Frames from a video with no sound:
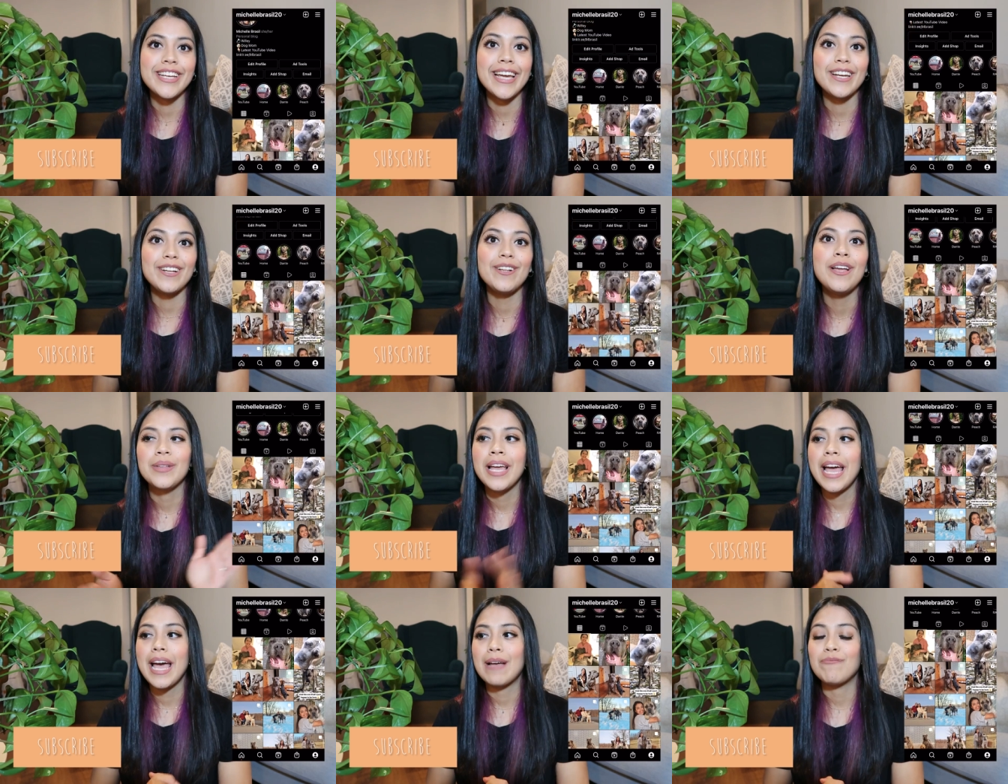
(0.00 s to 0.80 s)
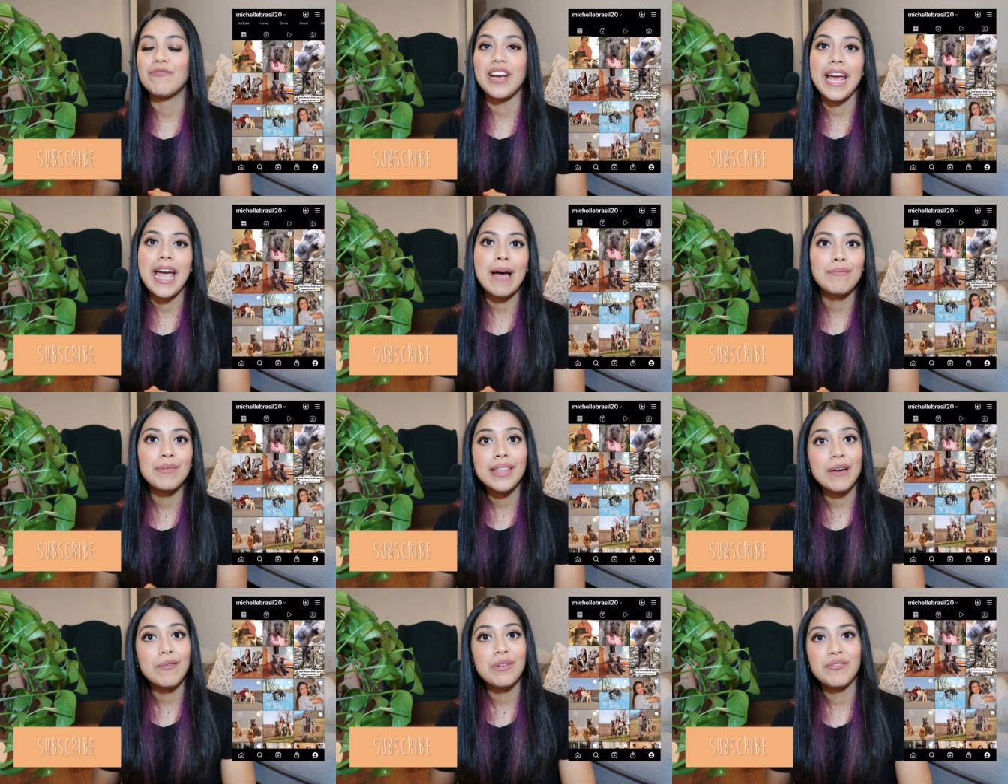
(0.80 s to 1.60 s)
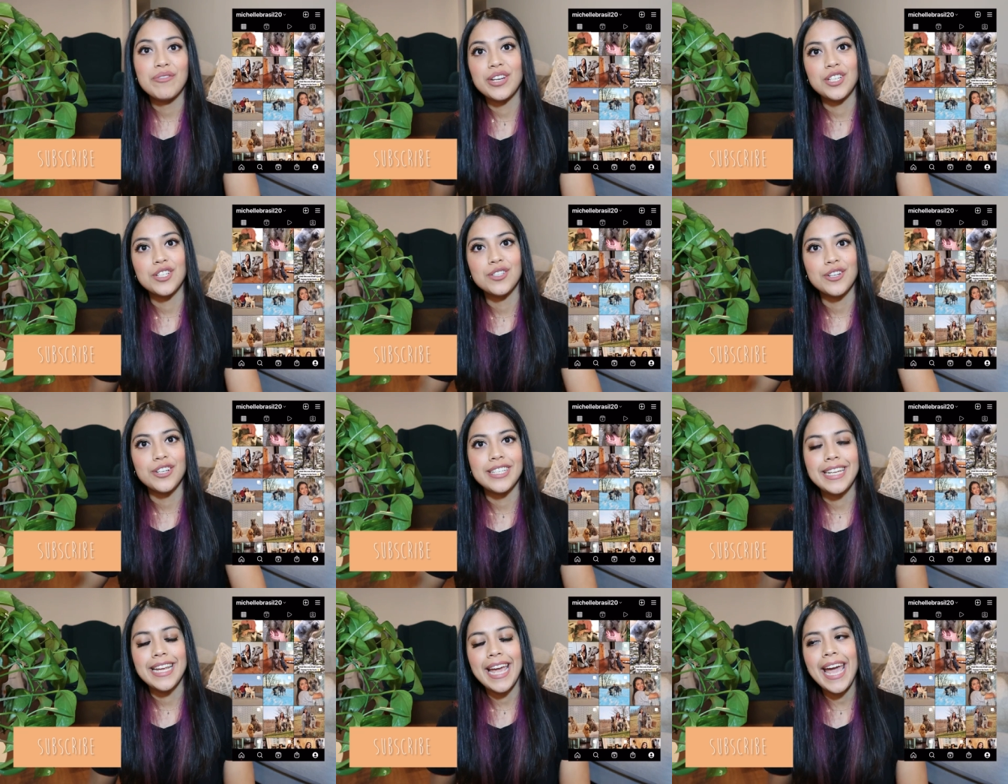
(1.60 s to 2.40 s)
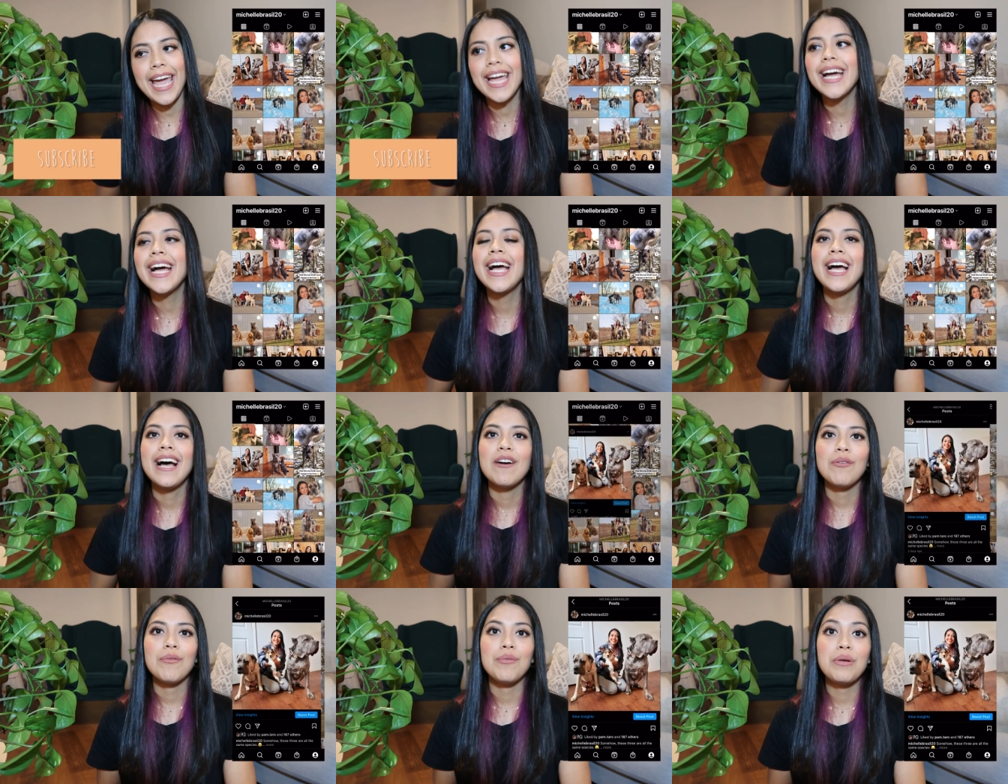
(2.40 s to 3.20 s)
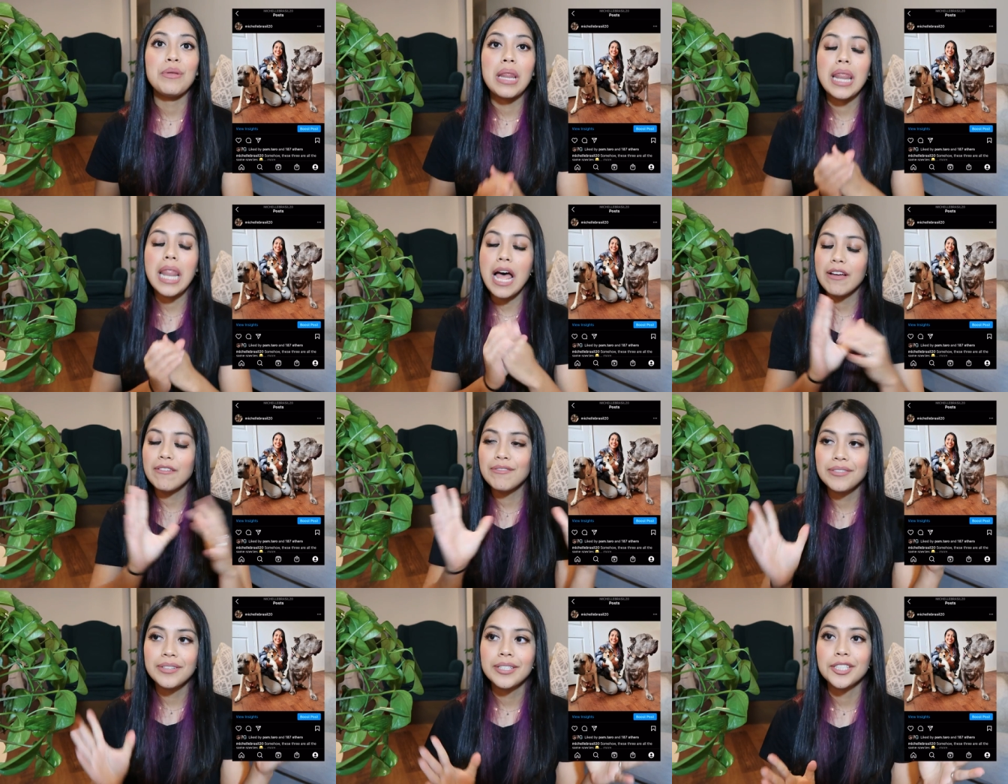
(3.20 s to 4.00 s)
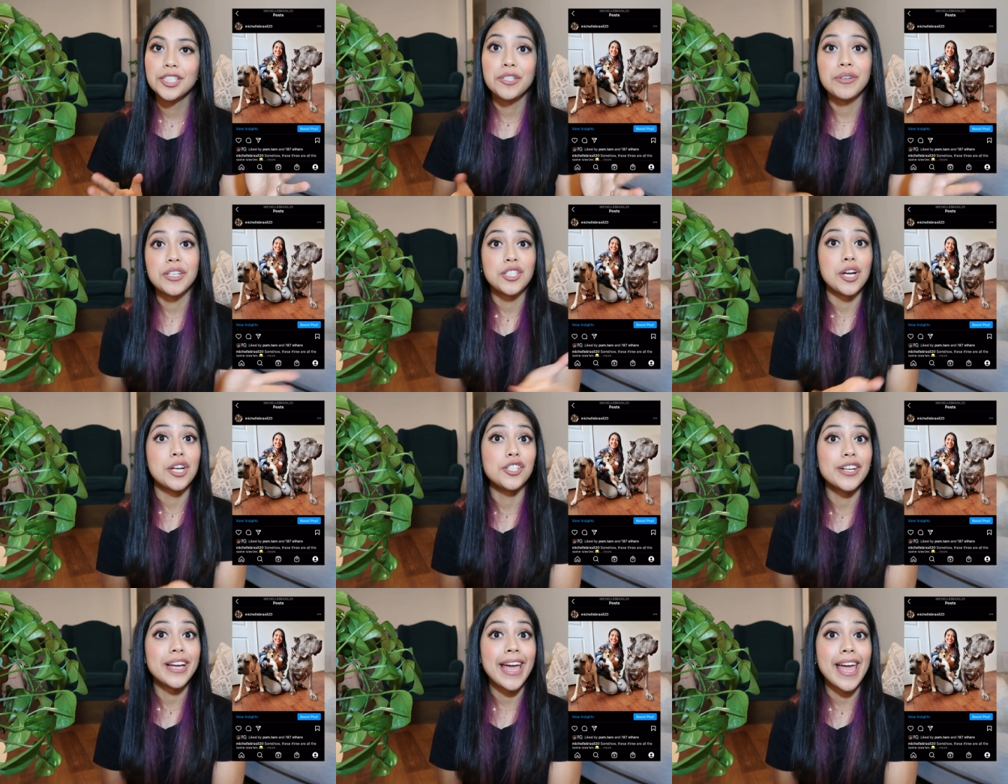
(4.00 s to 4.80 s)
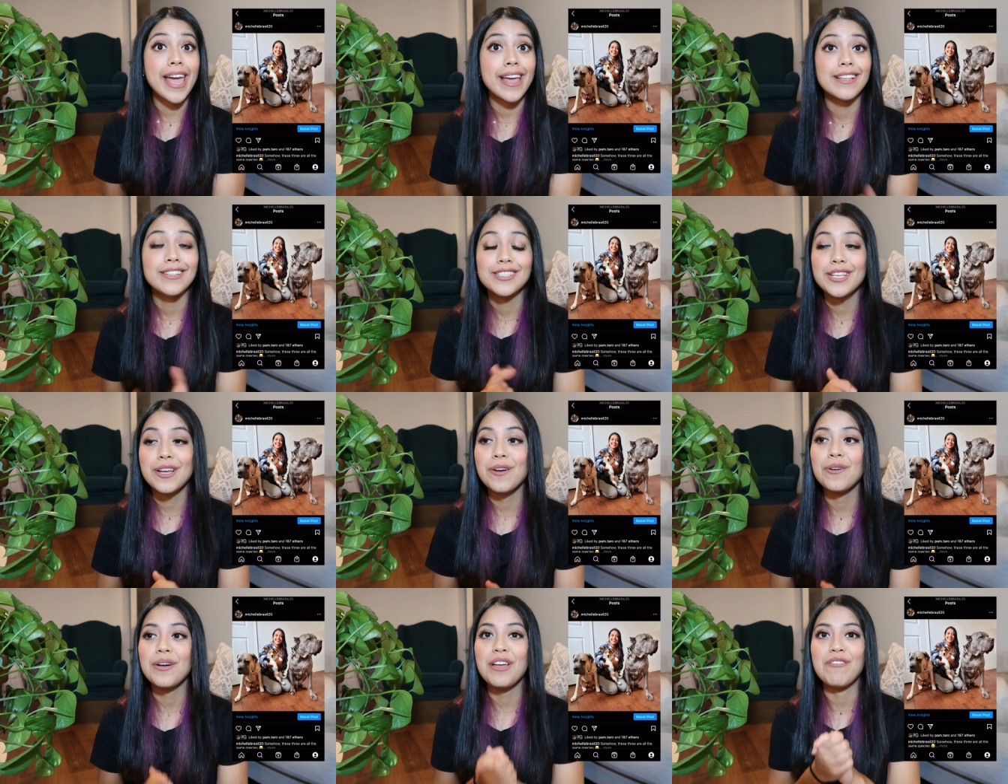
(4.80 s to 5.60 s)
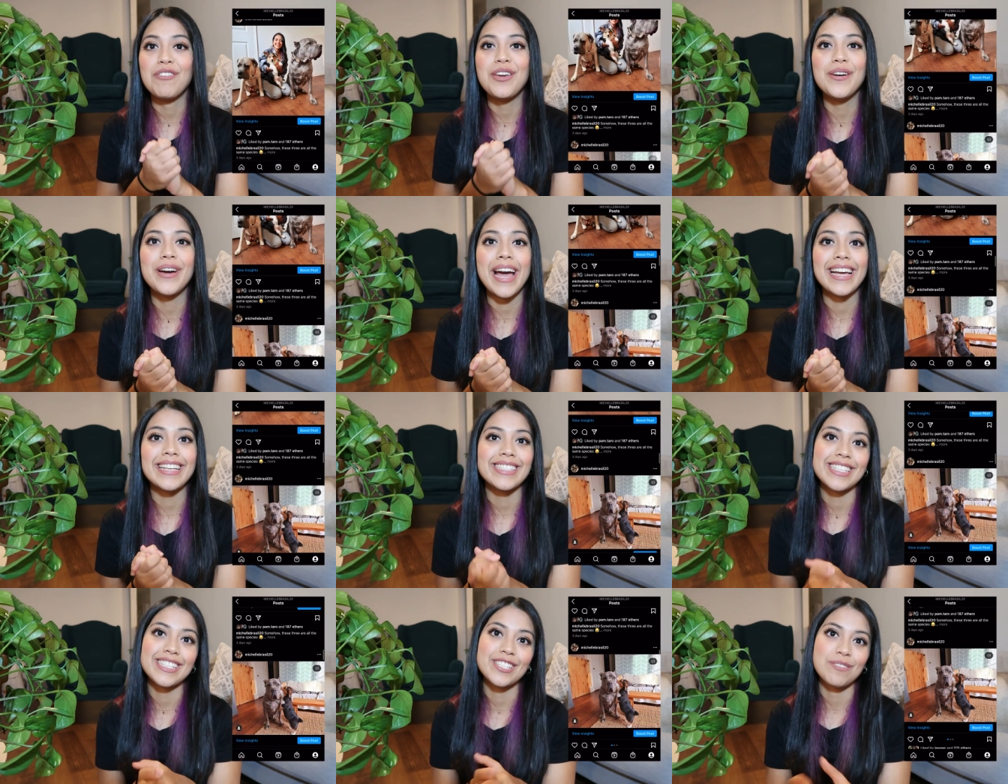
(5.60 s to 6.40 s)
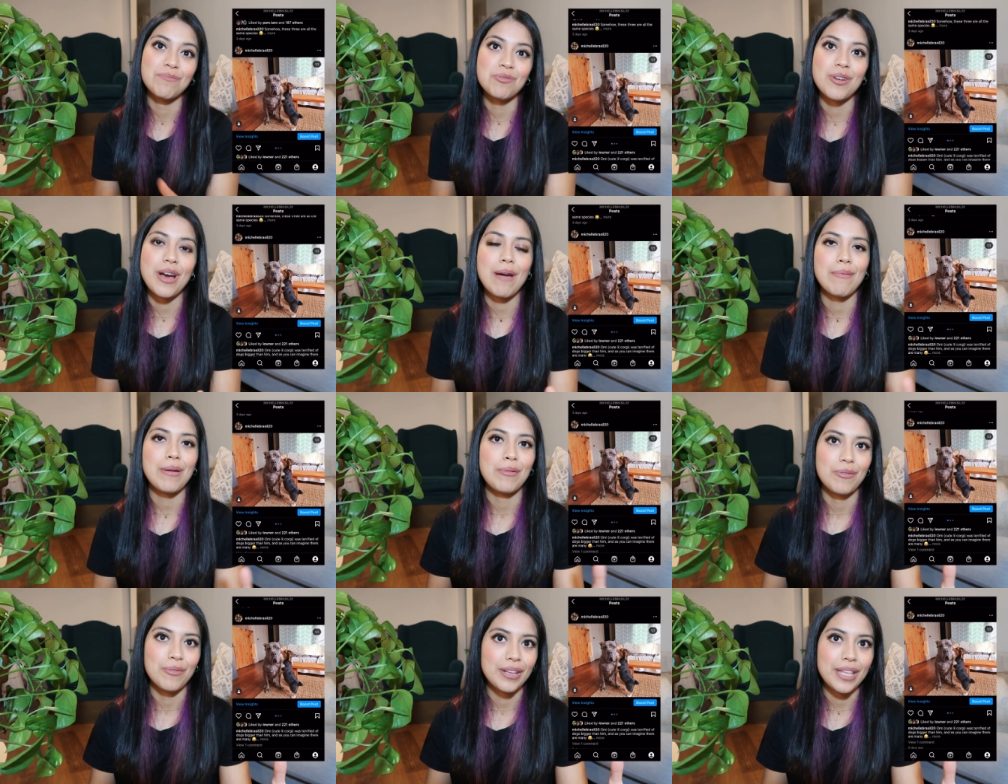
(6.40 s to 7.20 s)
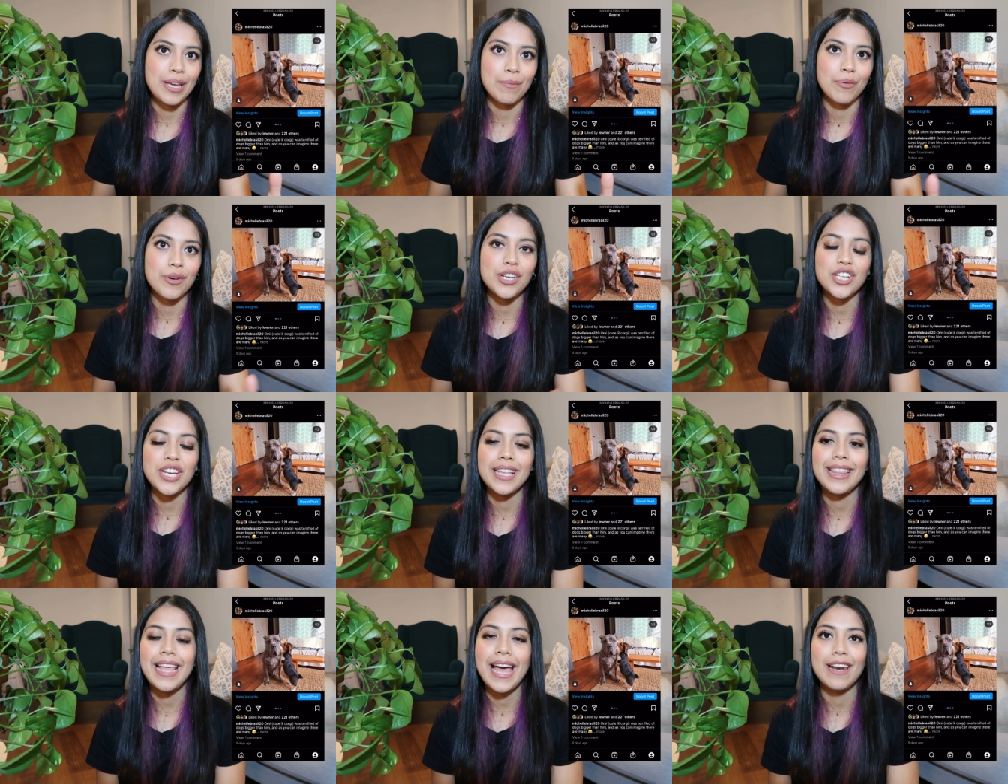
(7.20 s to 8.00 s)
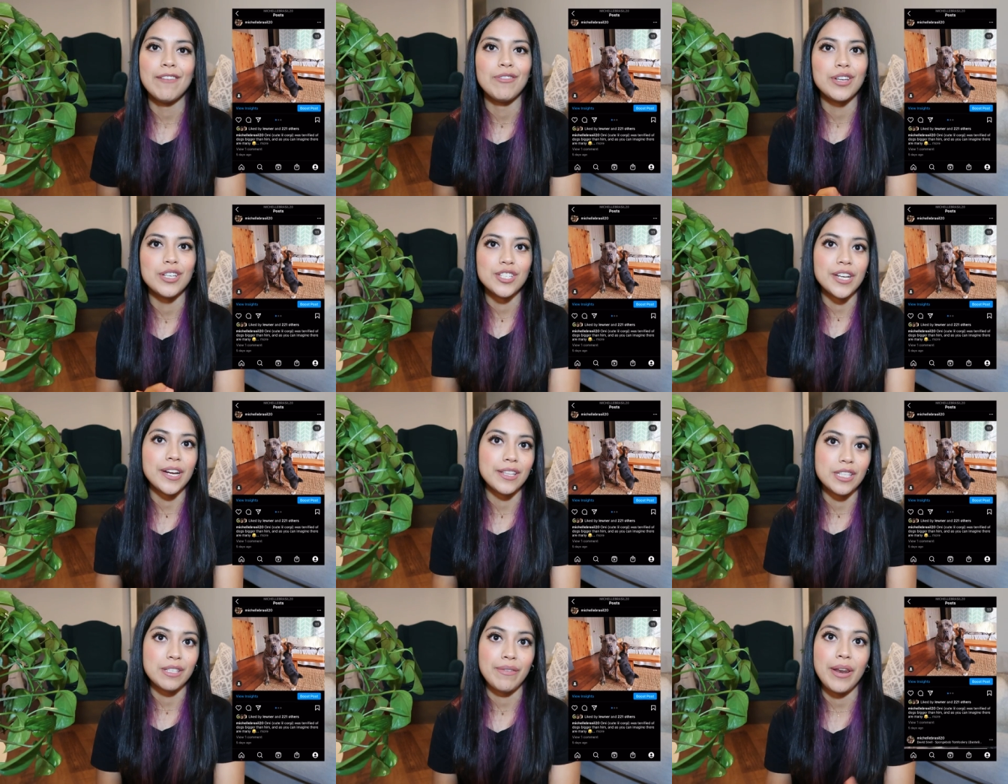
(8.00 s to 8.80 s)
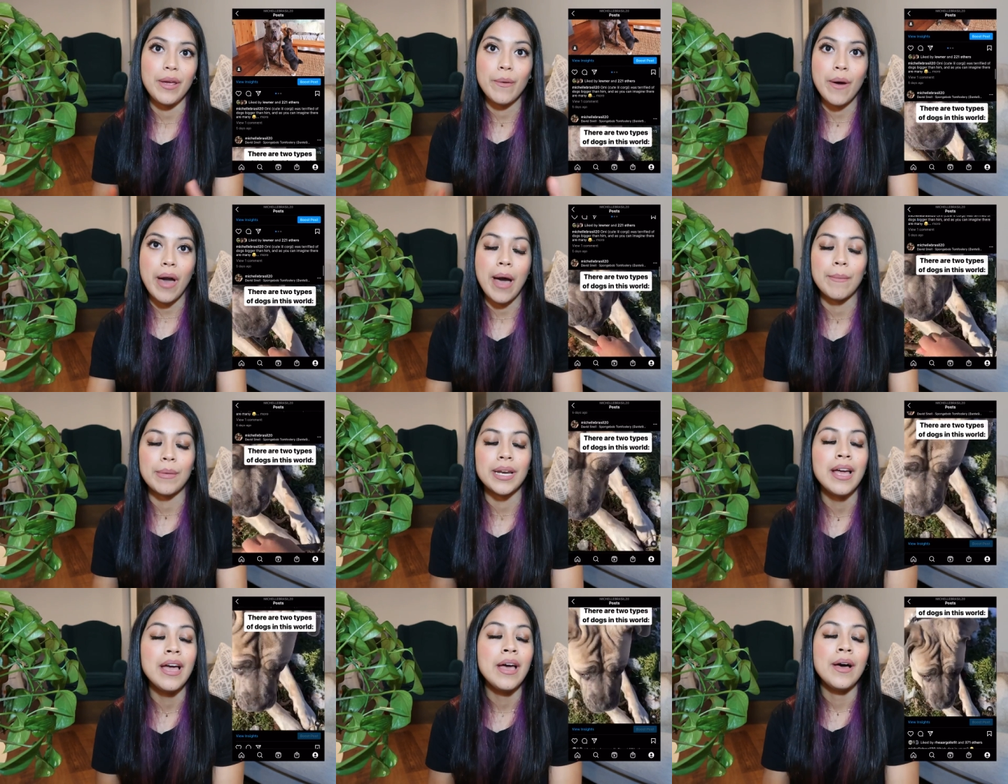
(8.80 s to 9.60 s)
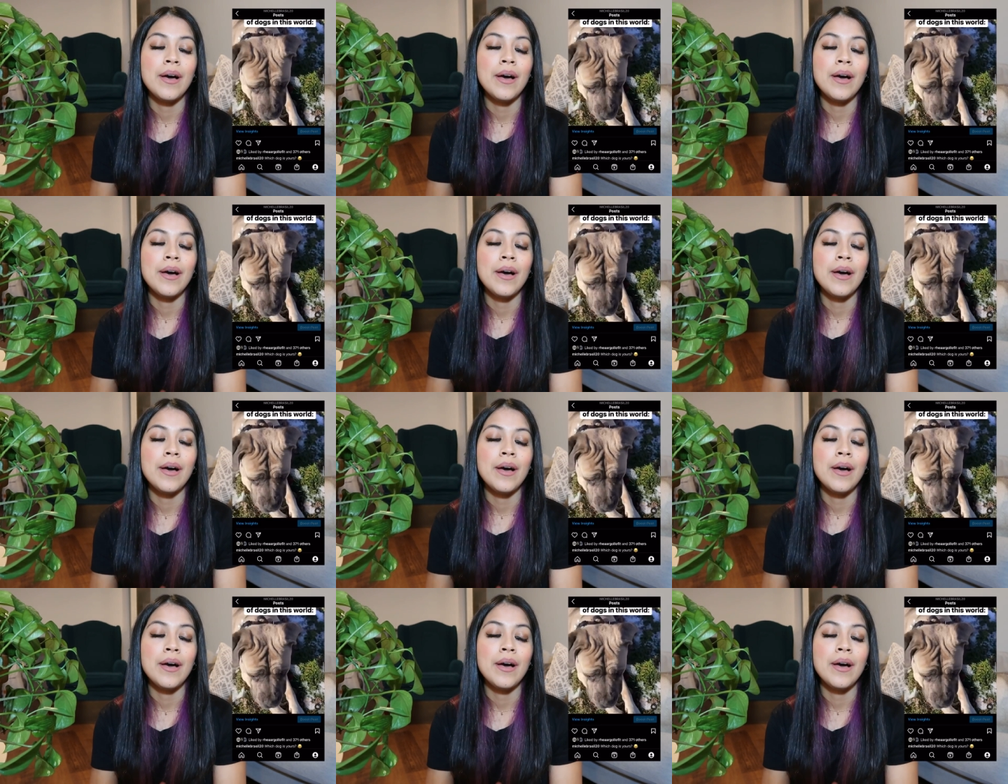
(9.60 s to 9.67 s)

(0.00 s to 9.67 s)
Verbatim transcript: our channel. I'm very happy that we've reached 13K. We'd love to reach 100K. So if you guys can subscribe, I would really appreciate that. If you could share this video, comment,